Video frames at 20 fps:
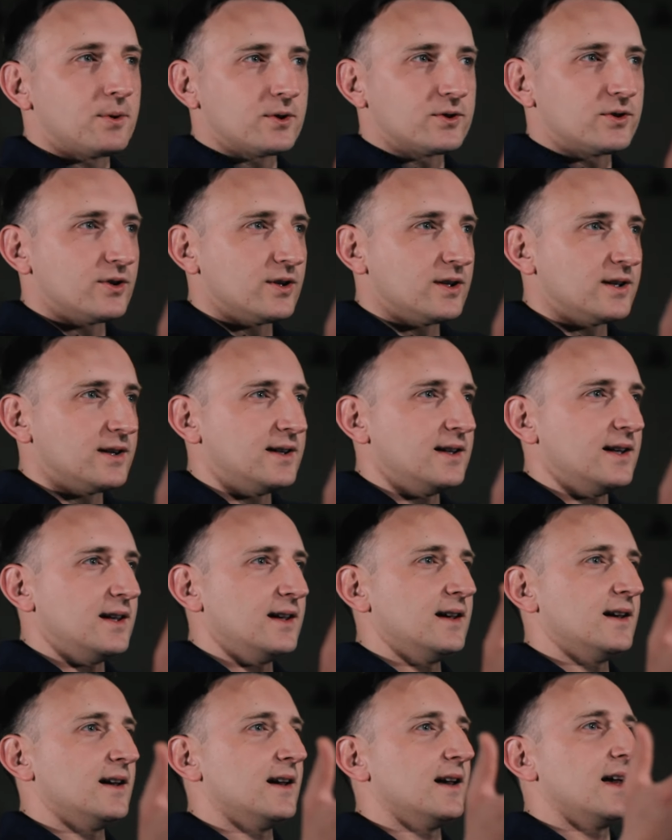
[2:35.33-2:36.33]

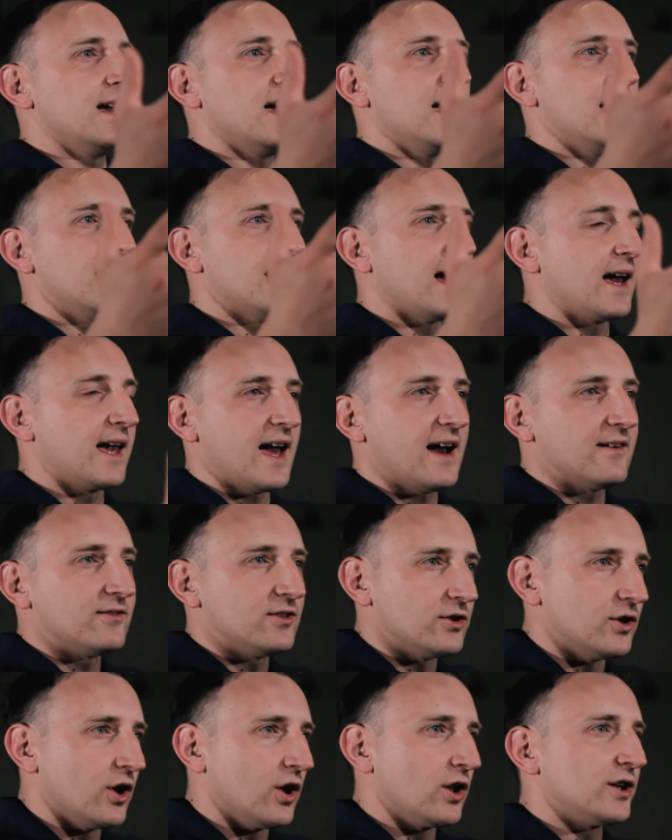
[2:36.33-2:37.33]
opportunity and I
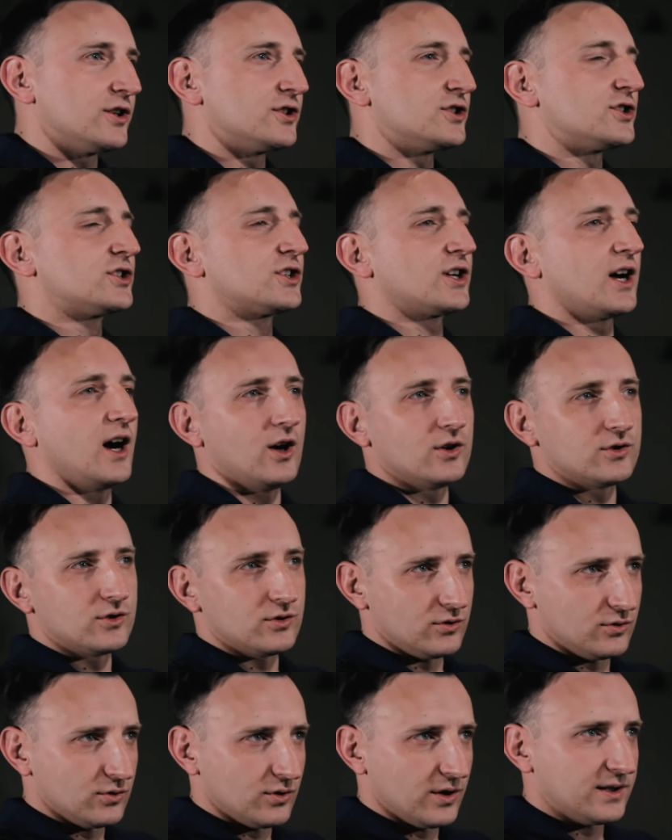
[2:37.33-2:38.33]
have knowledge how
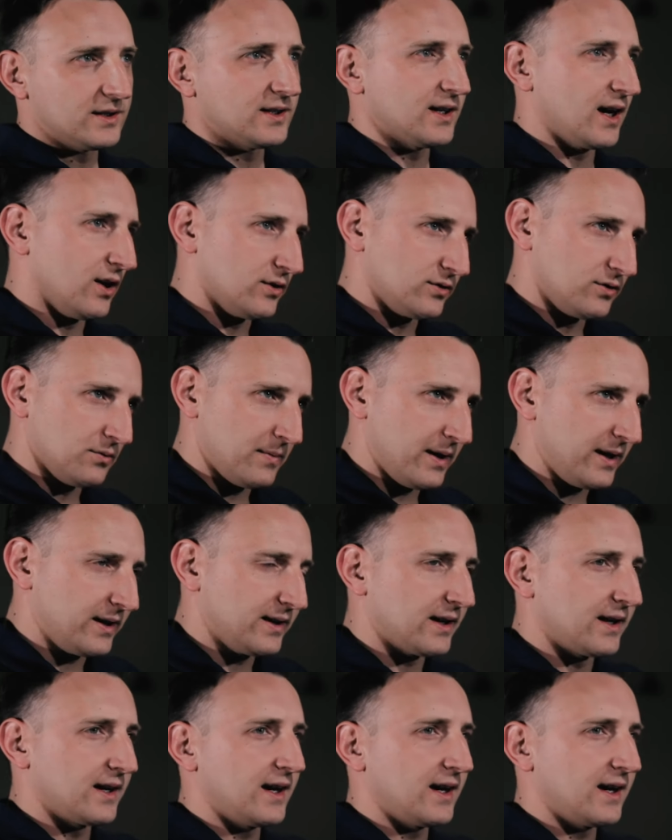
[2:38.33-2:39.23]
to do it, how to make the